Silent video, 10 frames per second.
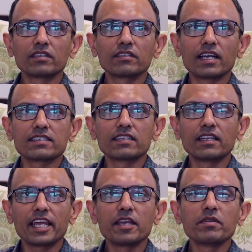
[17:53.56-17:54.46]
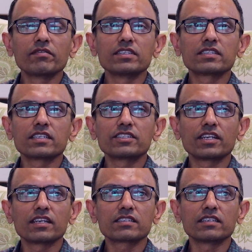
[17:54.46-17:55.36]
as the name even
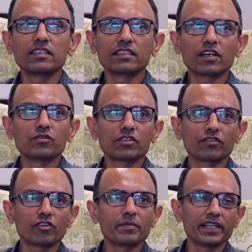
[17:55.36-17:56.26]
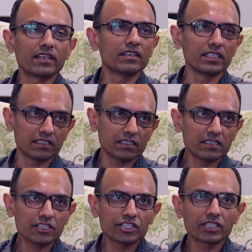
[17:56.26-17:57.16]
suggests, Indian Council for Medical
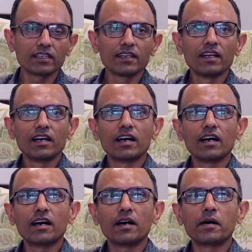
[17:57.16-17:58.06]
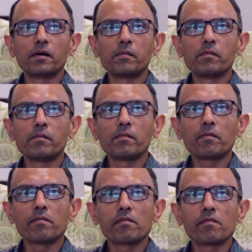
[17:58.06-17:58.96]
Research,
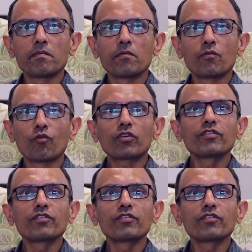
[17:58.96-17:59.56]
what we